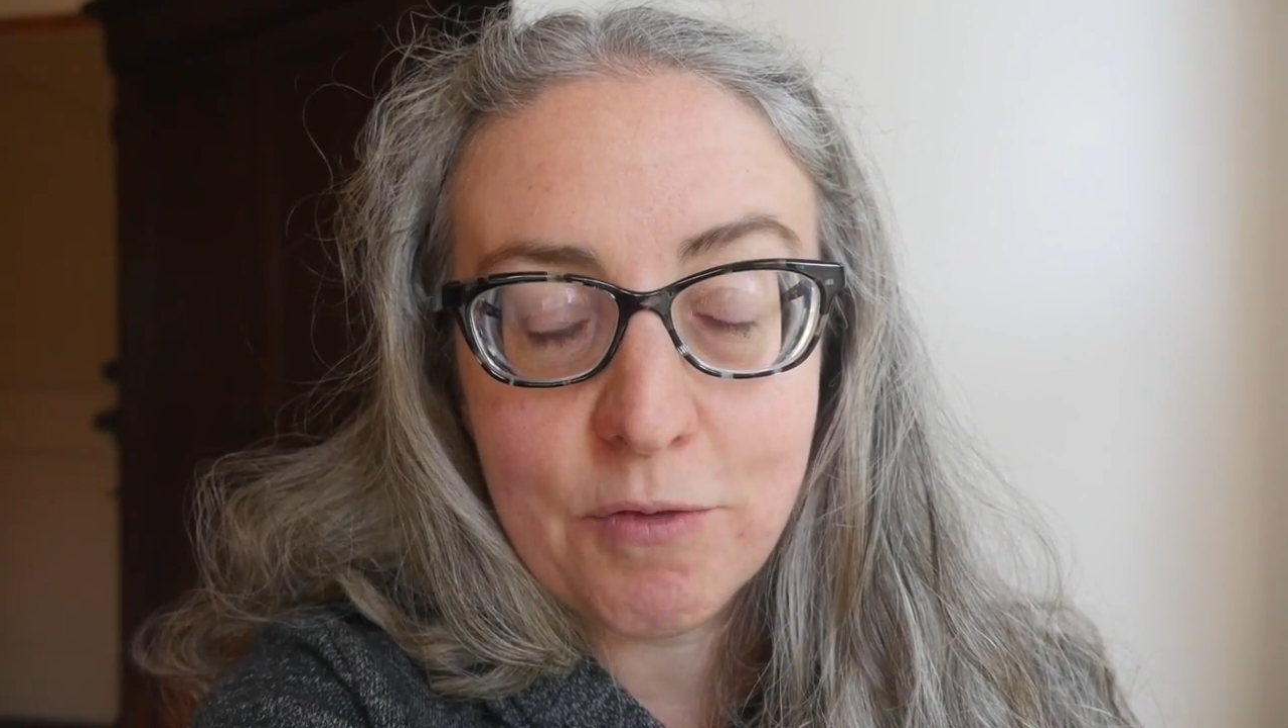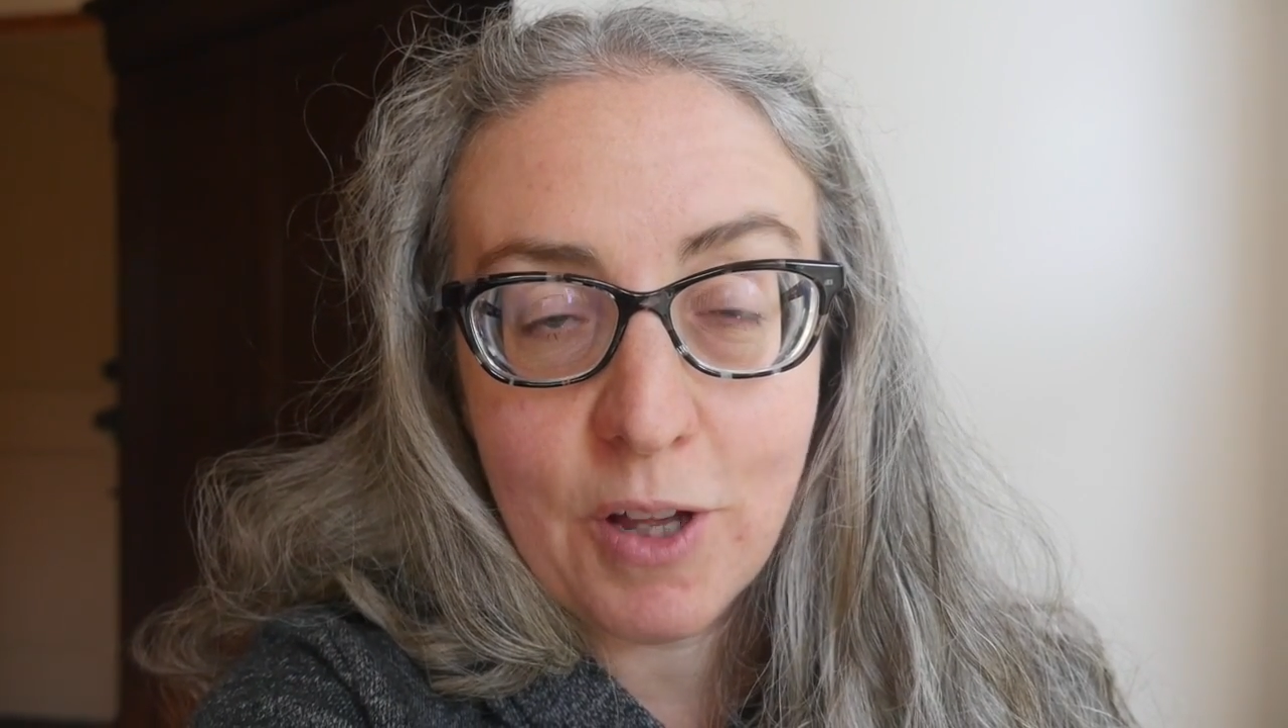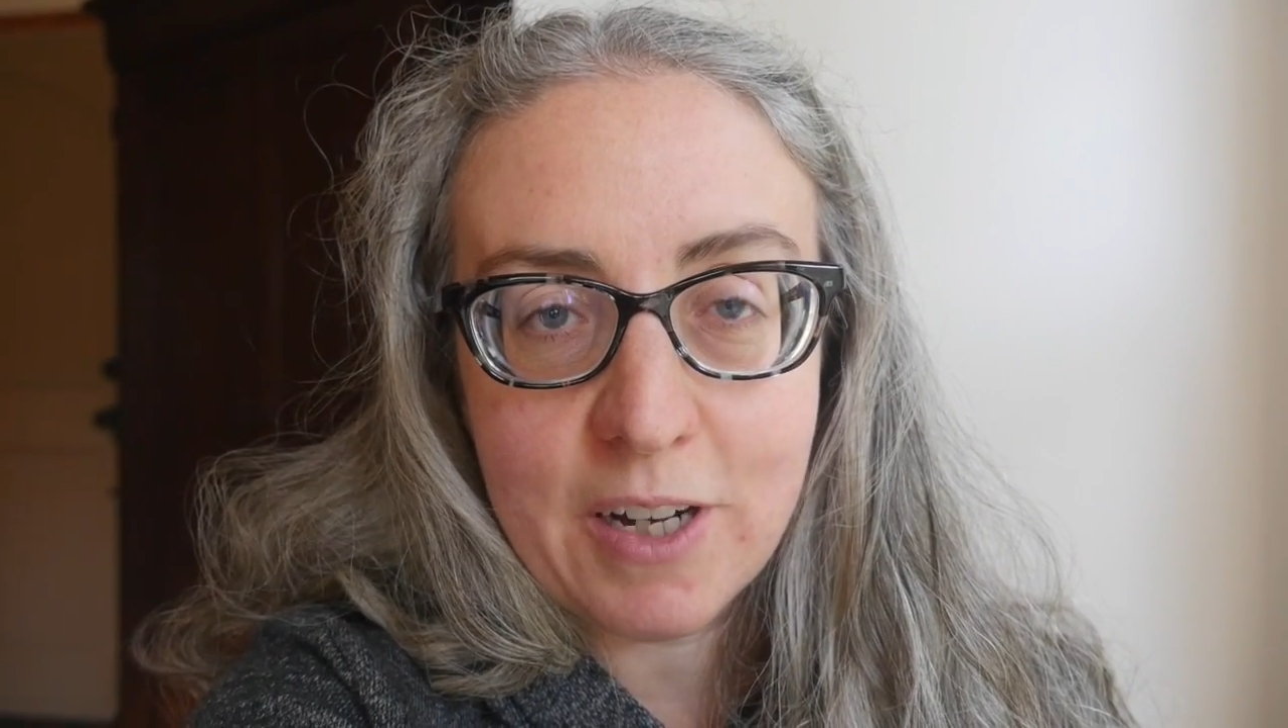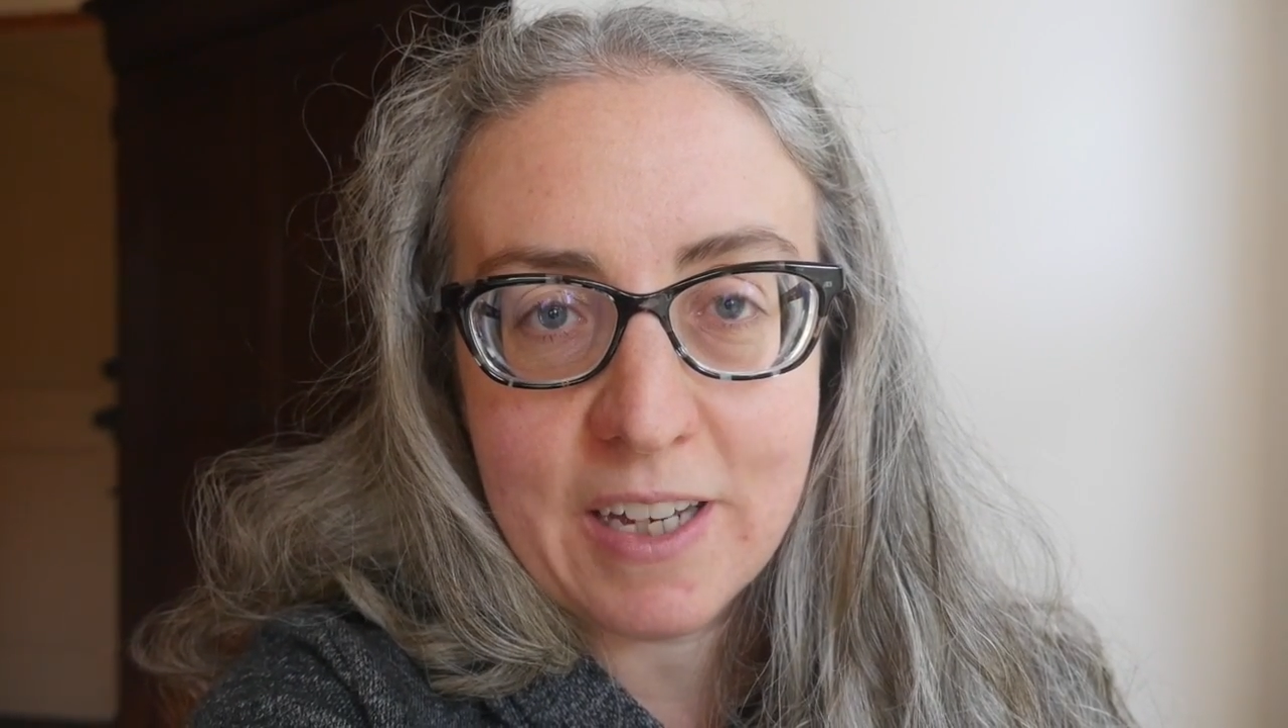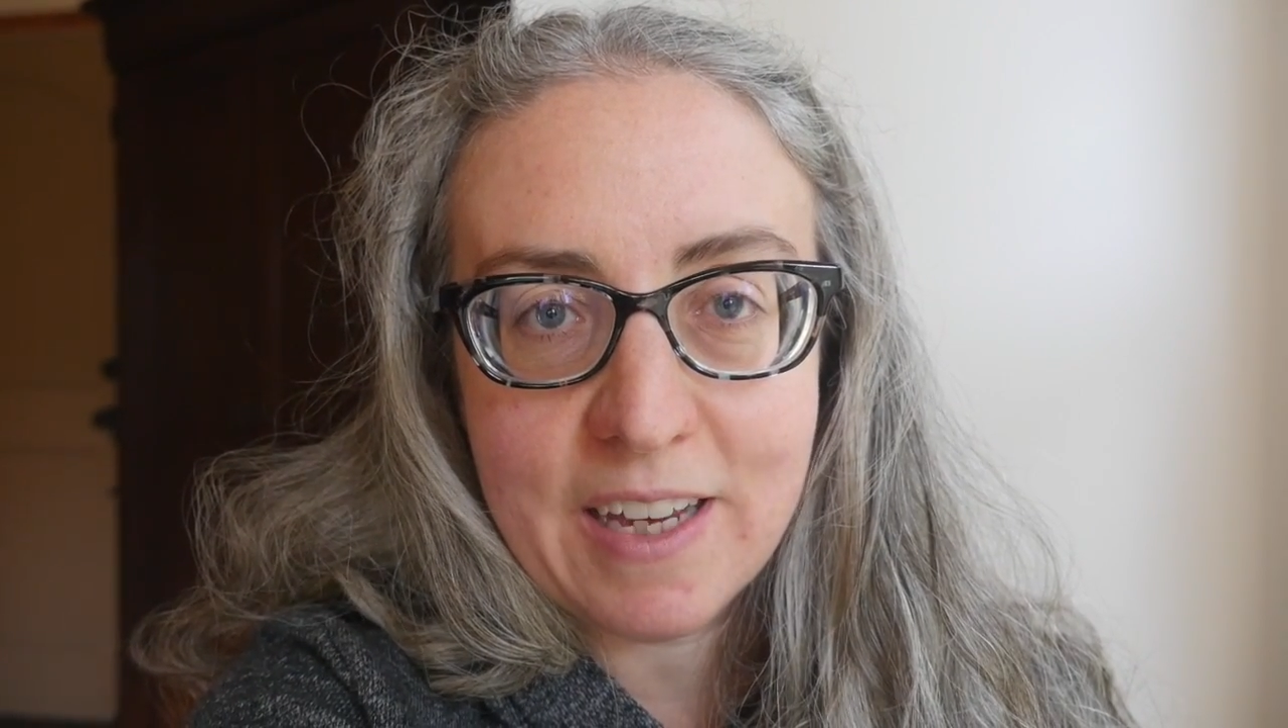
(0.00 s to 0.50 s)

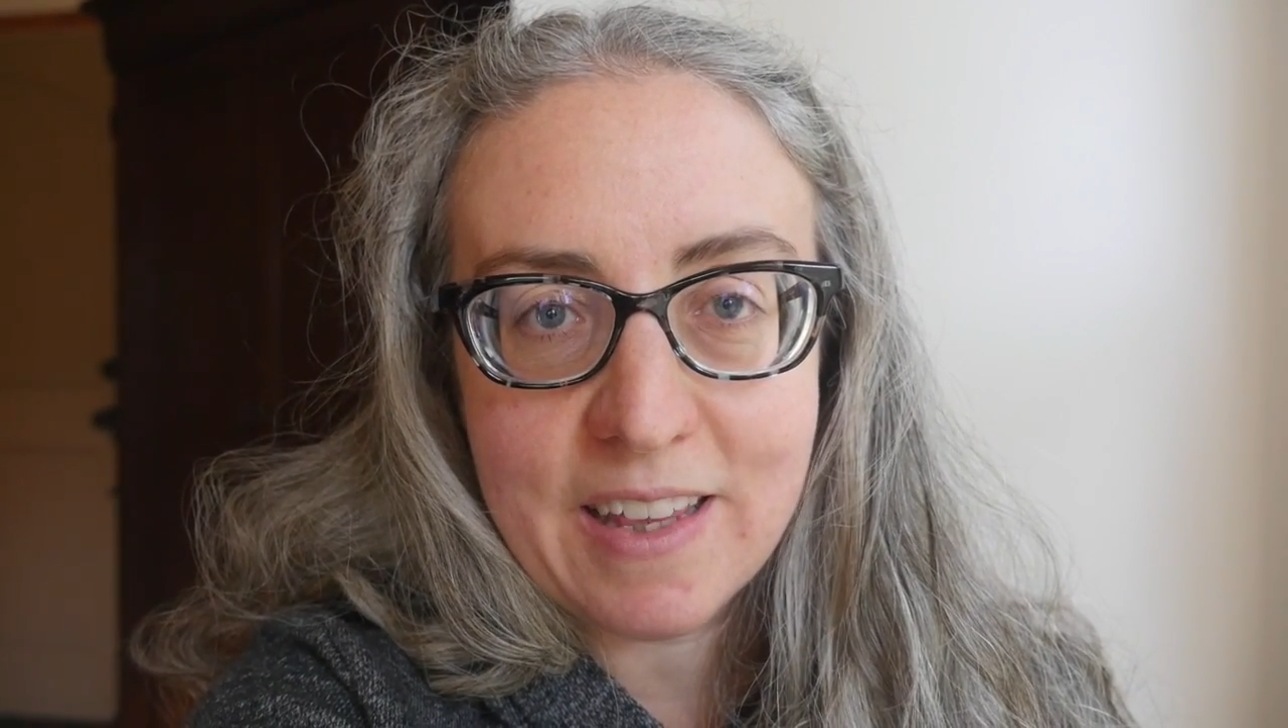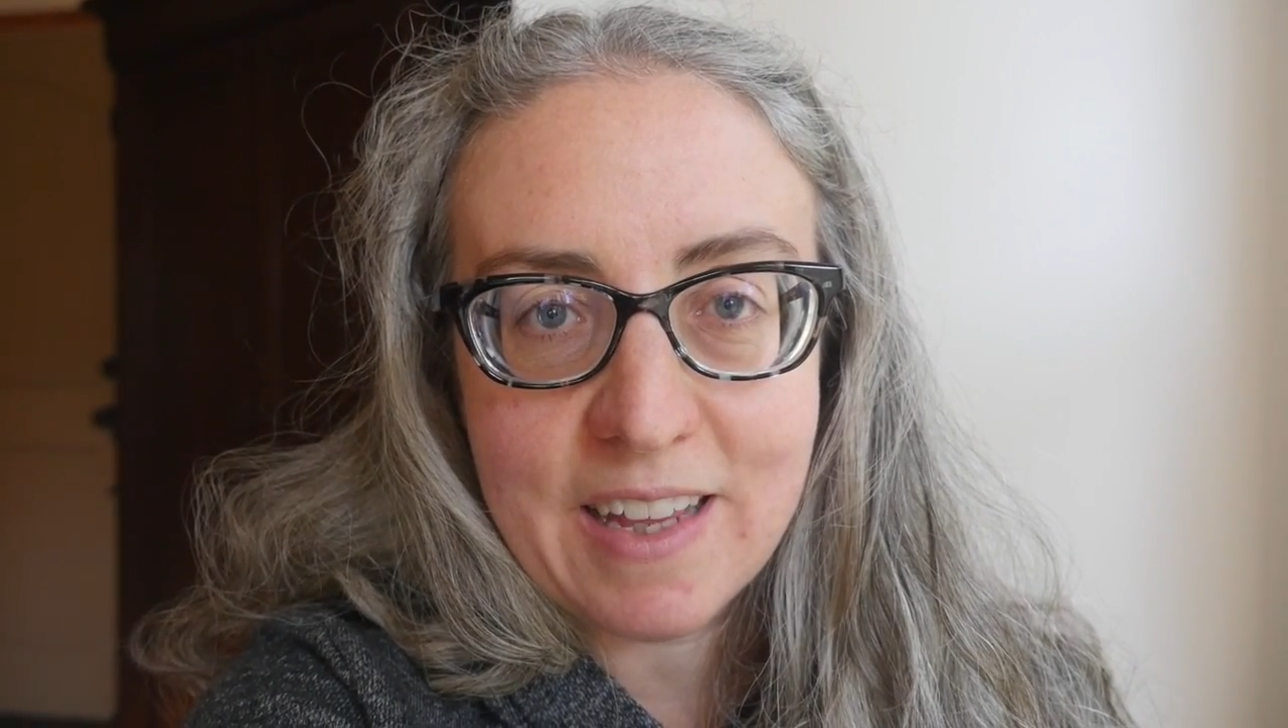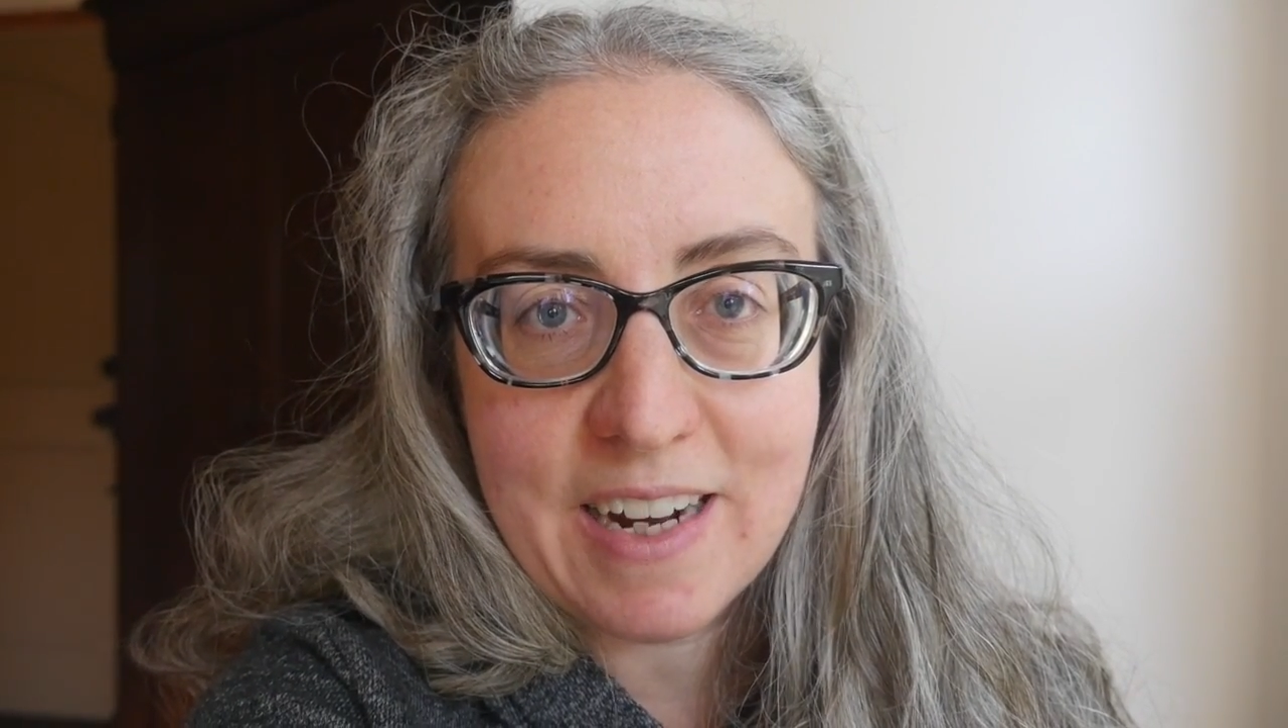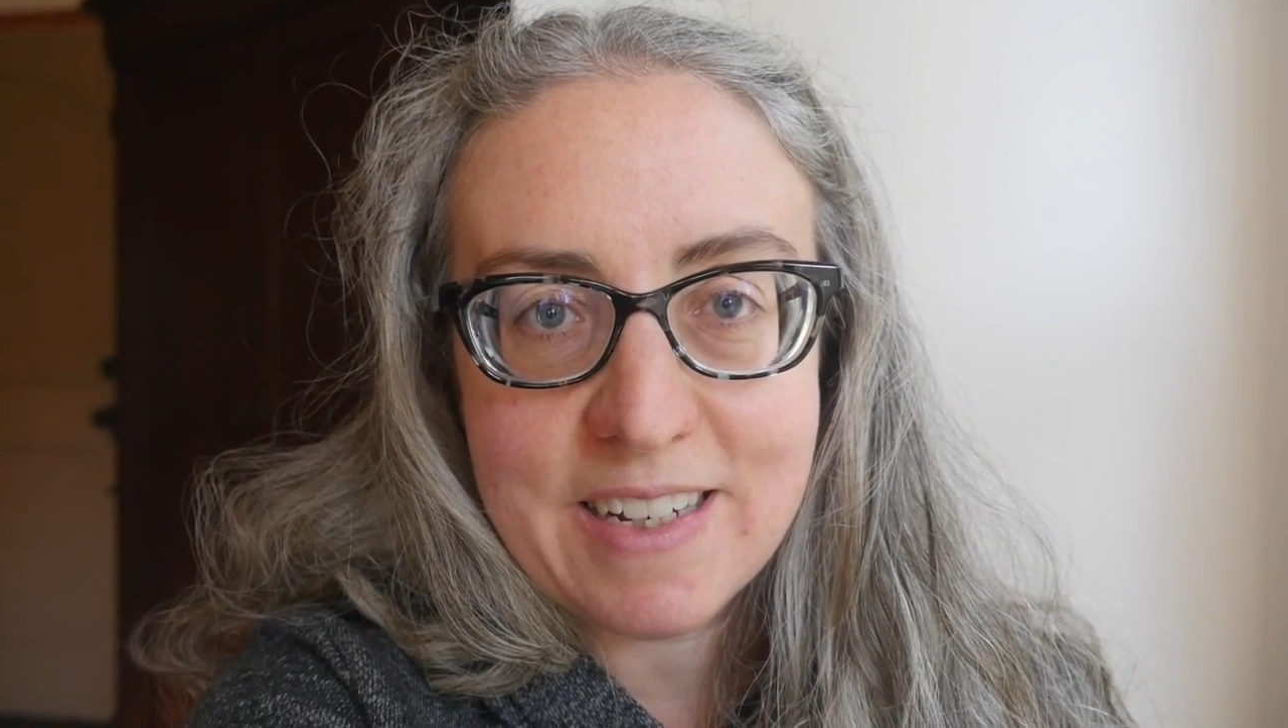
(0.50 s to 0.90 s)
vlogging that I